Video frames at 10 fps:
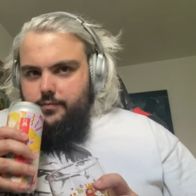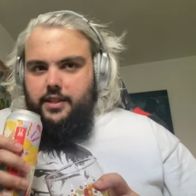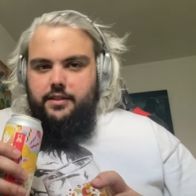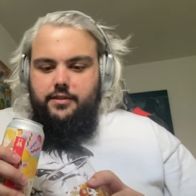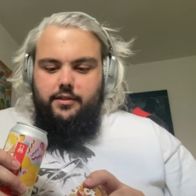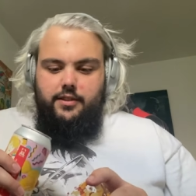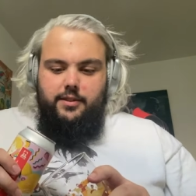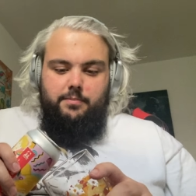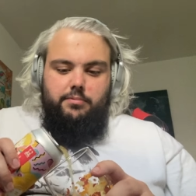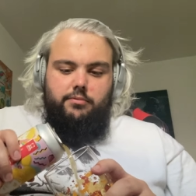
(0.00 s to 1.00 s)

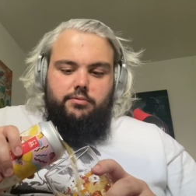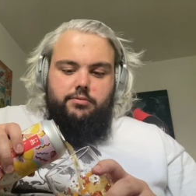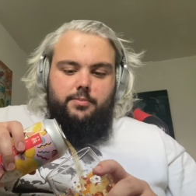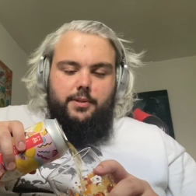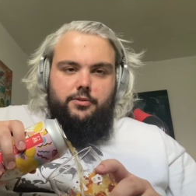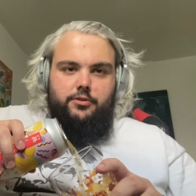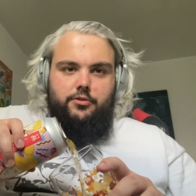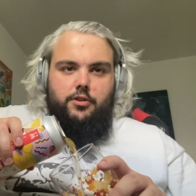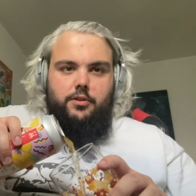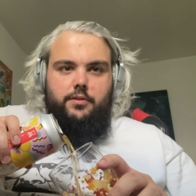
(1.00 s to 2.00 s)
Instantly, oof, smells
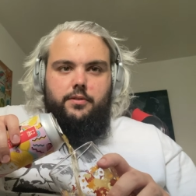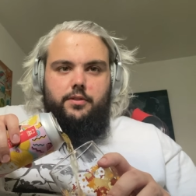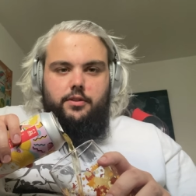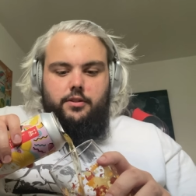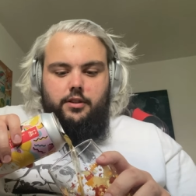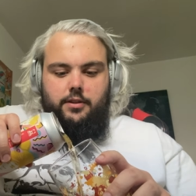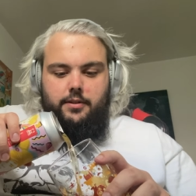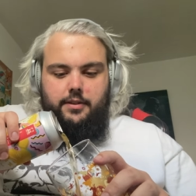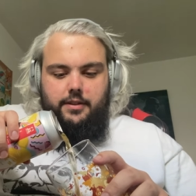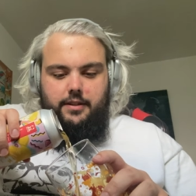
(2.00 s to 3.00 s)
strong. Uh,
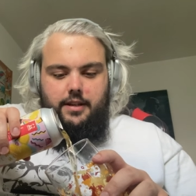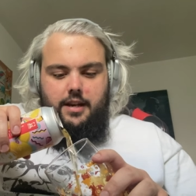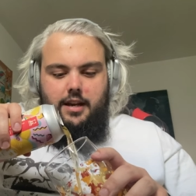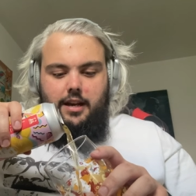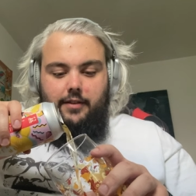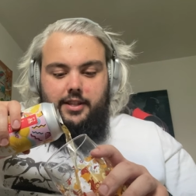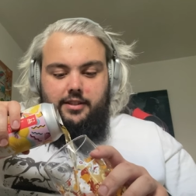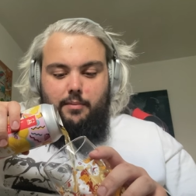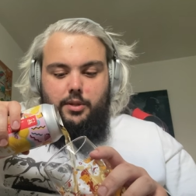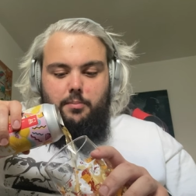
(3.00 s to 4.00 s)
I've had
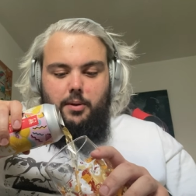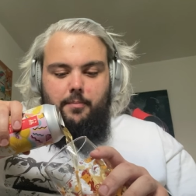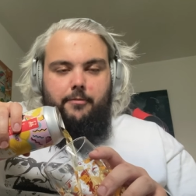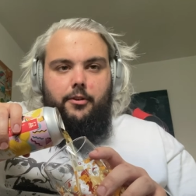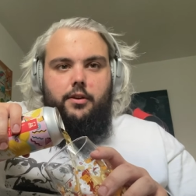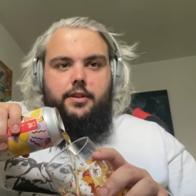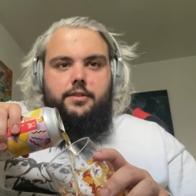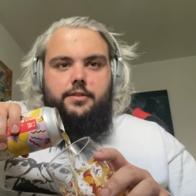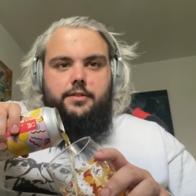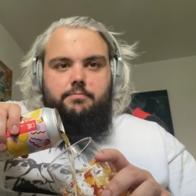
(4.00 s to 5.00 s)
Simon Le Bon before.
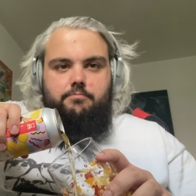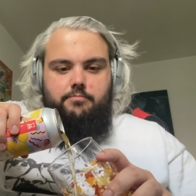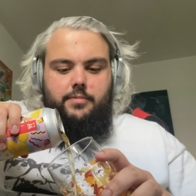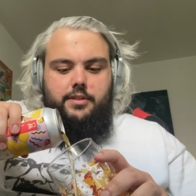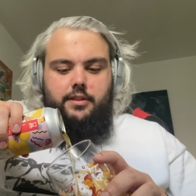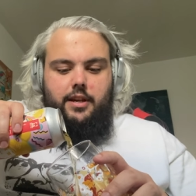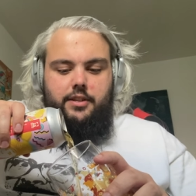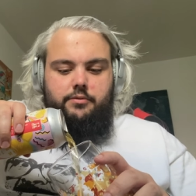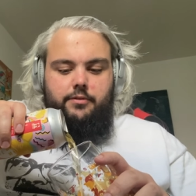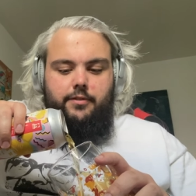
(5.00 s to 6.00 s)
It's it's a
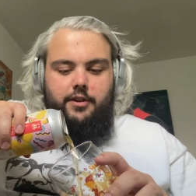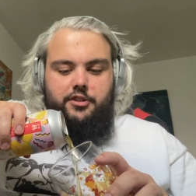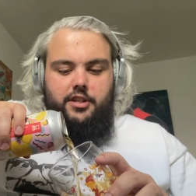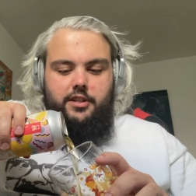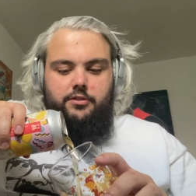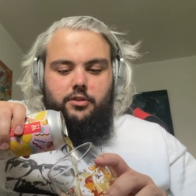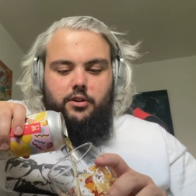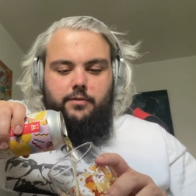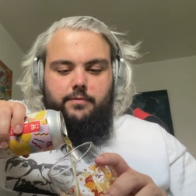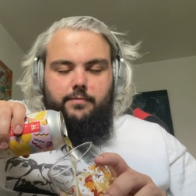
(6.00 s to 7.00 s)
nice, refreshing sort
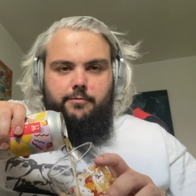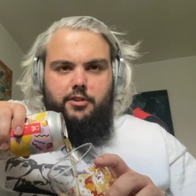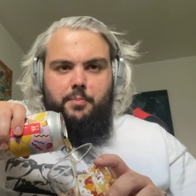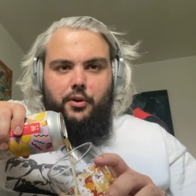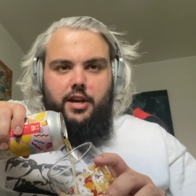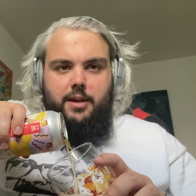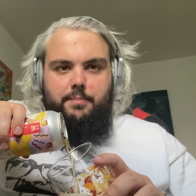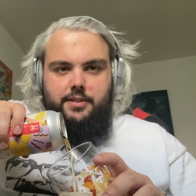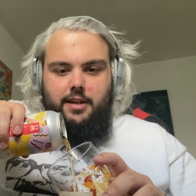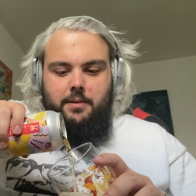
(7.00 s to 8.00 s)
of
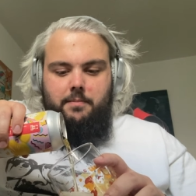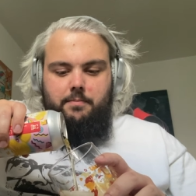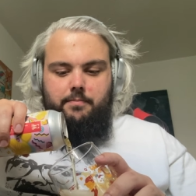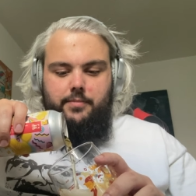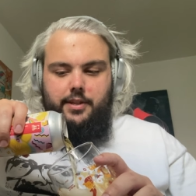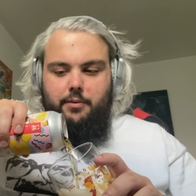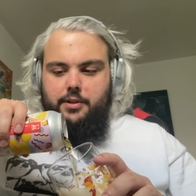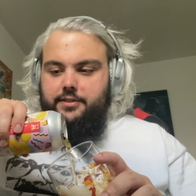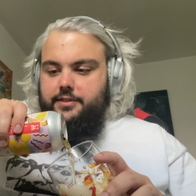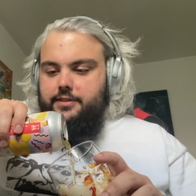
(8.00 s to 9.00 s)
3.8% sour.
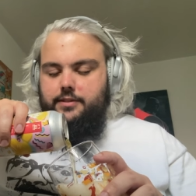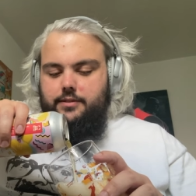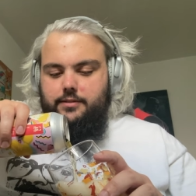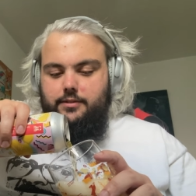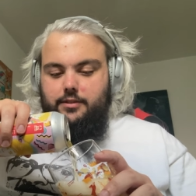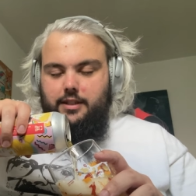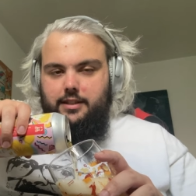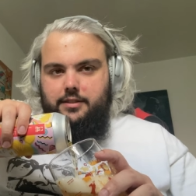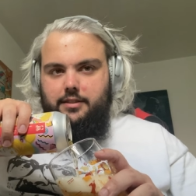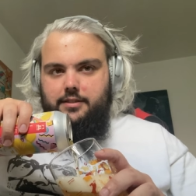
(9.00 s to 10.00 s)
This is, so like I
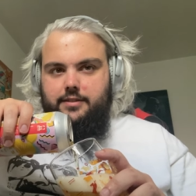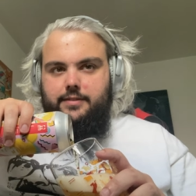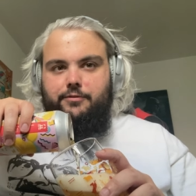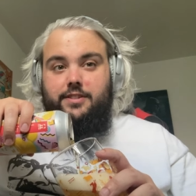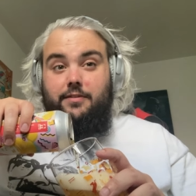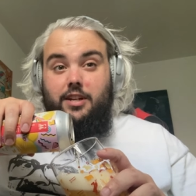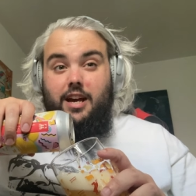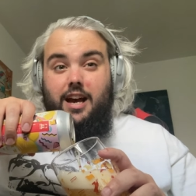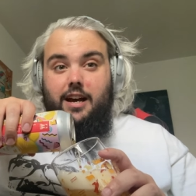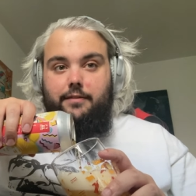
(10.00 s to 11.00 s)
said, it's seven and a
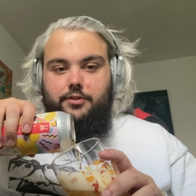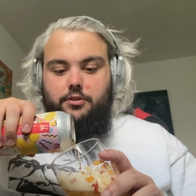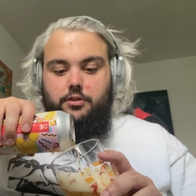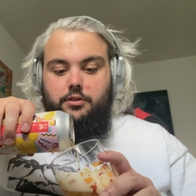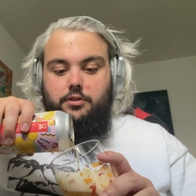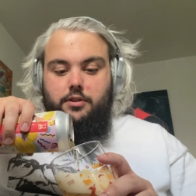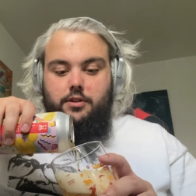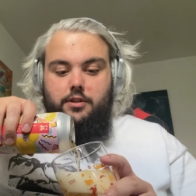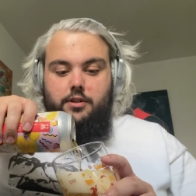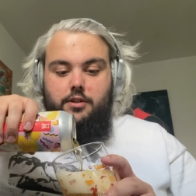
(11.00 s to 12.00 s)
half. So
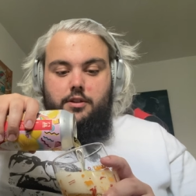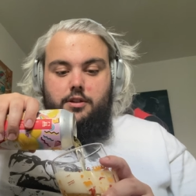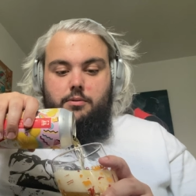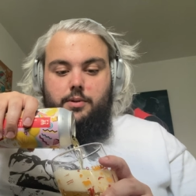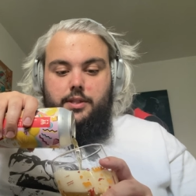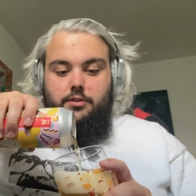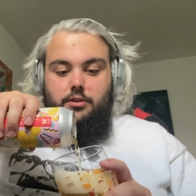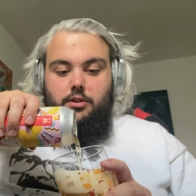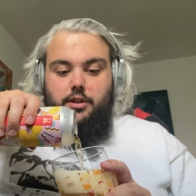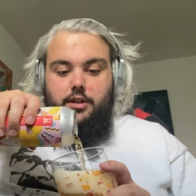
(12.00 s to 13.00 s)
we're
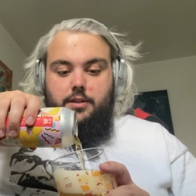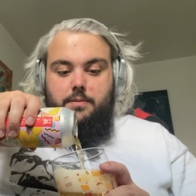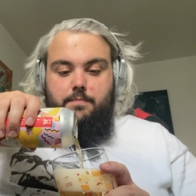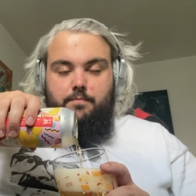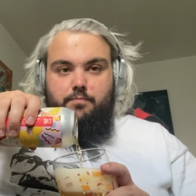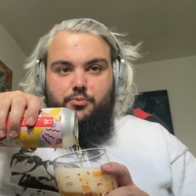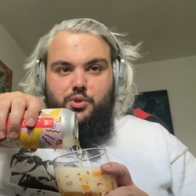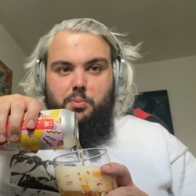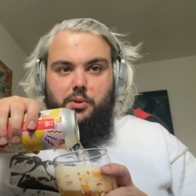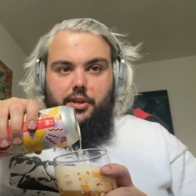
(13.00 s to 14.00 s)
talking
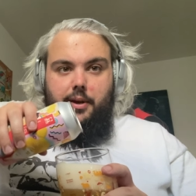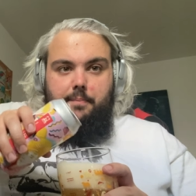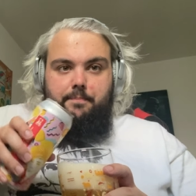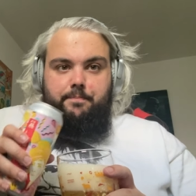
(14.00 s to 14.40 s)
double that.